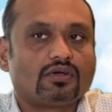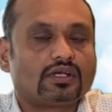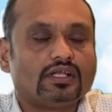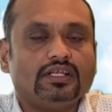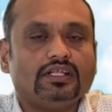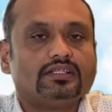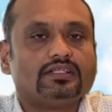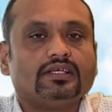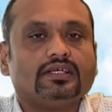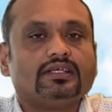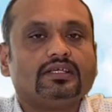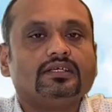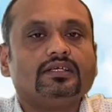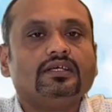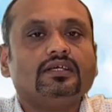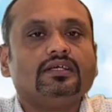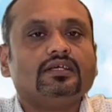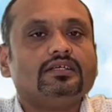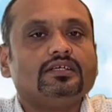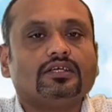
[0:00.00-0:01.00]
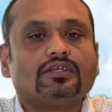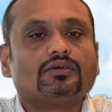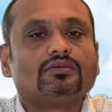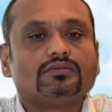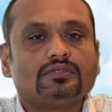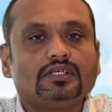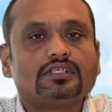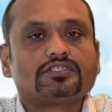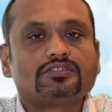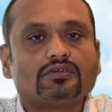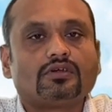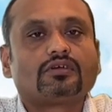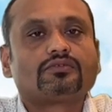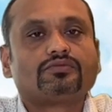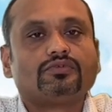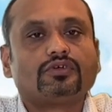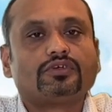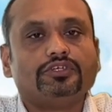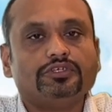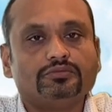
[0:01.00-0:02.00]
anything, is not
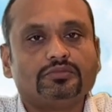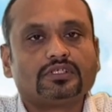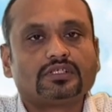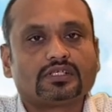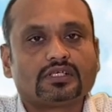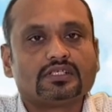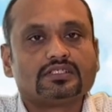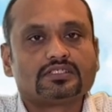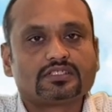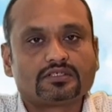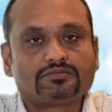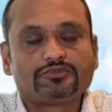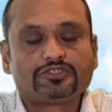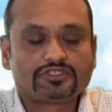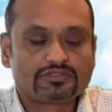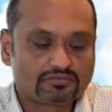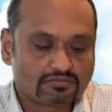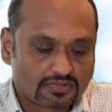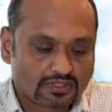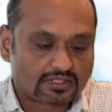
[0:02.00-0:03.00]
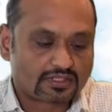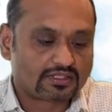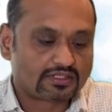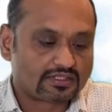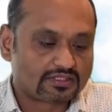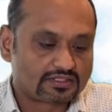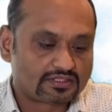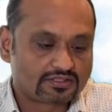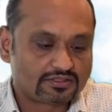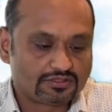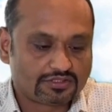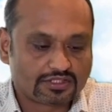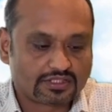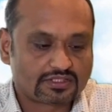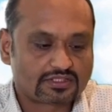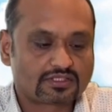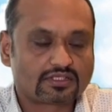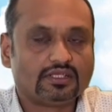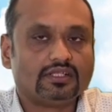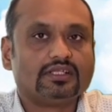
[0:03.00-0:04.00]
for human consumption, but it is
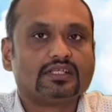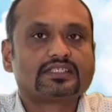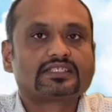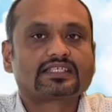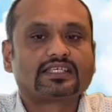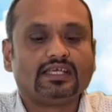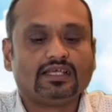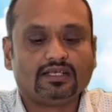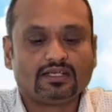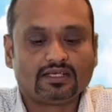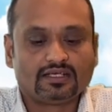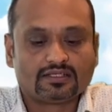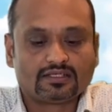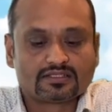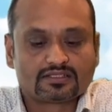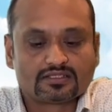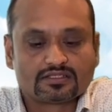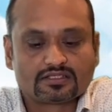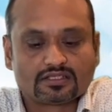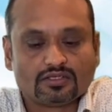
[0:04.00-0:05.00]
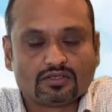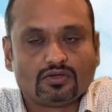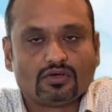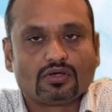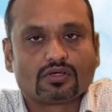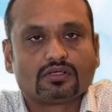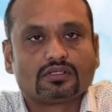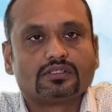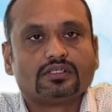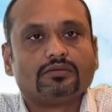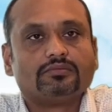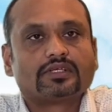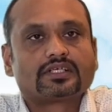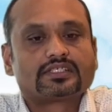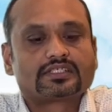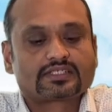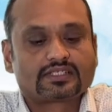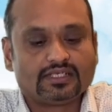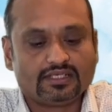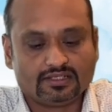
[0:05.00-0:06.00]
just in the scale, and this is a logarithmic
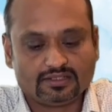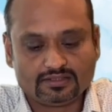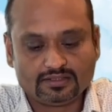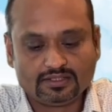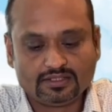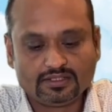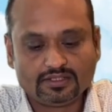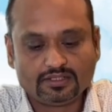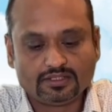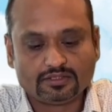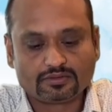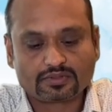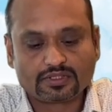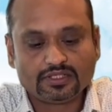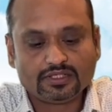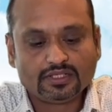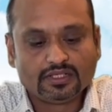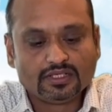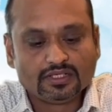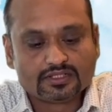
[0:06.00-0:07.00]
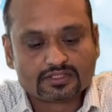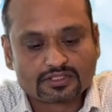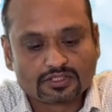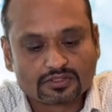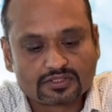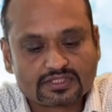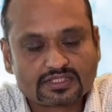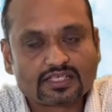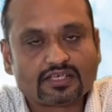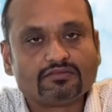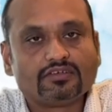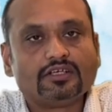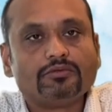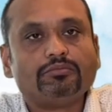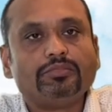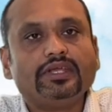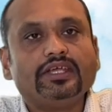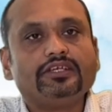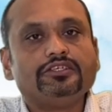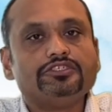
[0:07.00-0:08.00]
scale. Okay, so 7
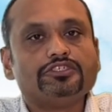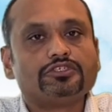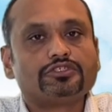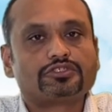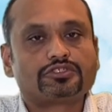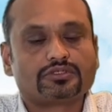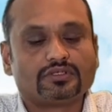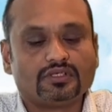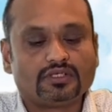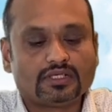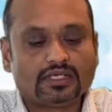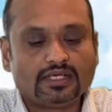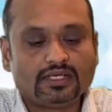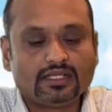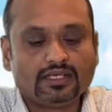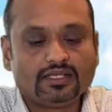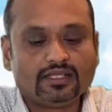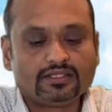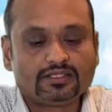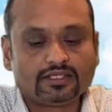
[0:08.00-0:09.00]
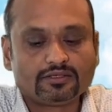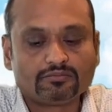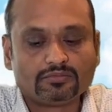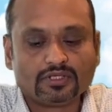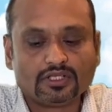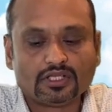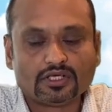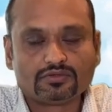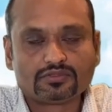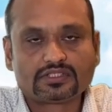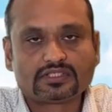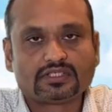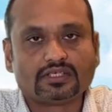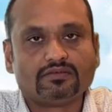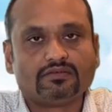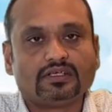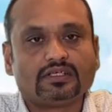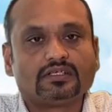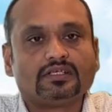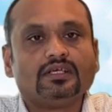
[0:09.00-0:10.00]
being neutral, and anything below
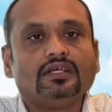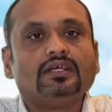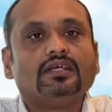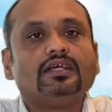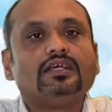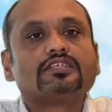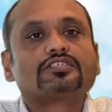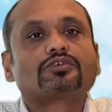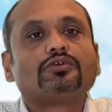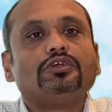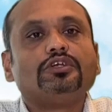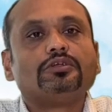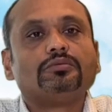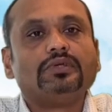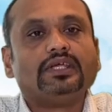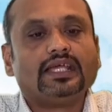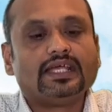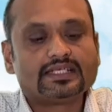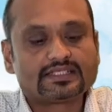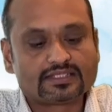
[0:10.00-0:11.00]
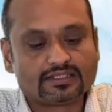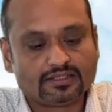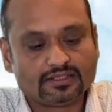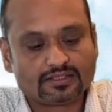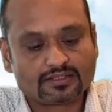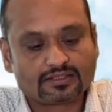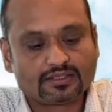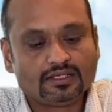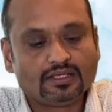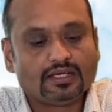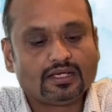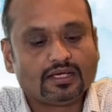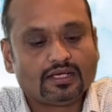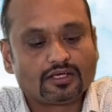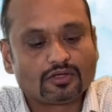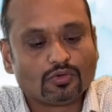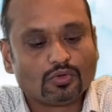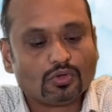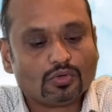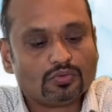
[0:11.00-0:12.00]
7 is going to be acidic, and
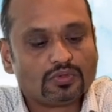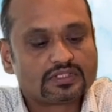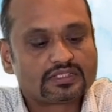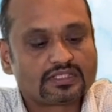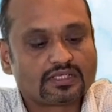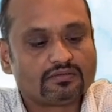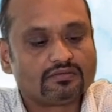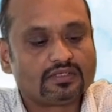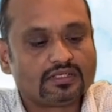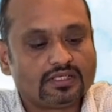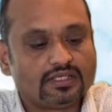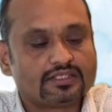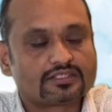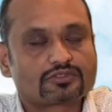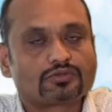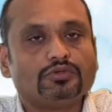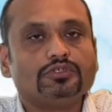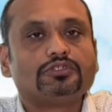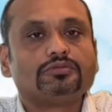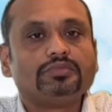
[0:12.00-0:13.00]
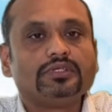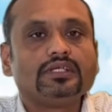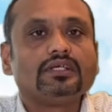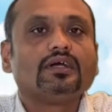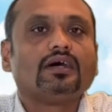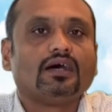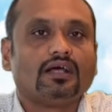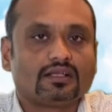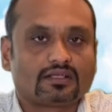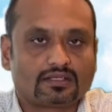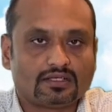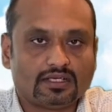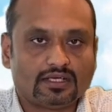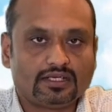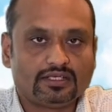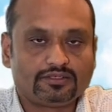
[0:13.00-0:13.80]
over 7 is going to be alkaline.